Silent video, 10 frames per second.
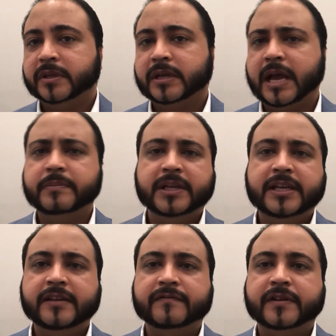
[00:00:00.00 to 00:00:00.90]
I
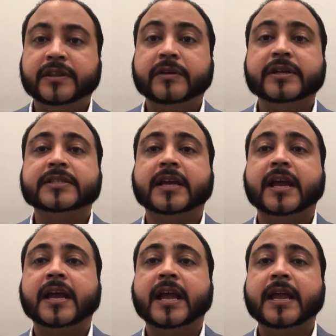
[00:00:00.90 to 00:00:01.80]
believe there is
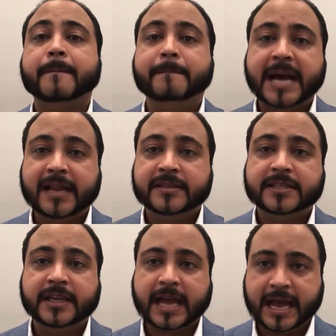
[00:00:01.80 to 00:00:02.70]
a
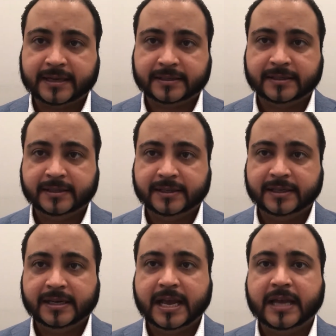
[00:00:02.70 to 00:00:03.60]
balancing act,
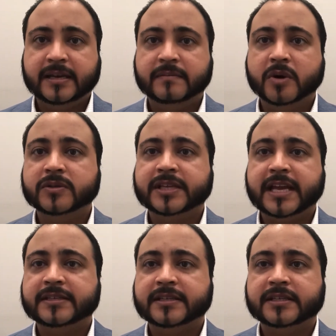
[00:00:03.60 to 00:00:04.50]
and in most
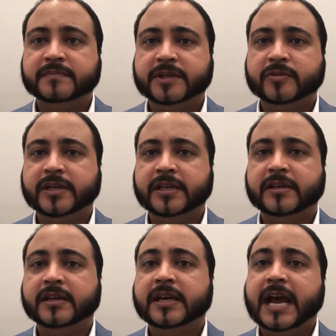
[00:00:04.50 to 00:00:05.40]
cases between
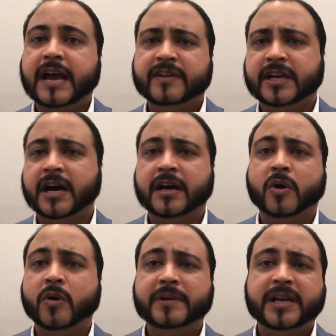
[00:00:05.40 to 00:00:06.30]
having
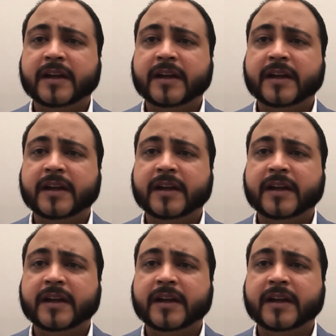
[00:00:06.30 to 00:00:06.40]
open,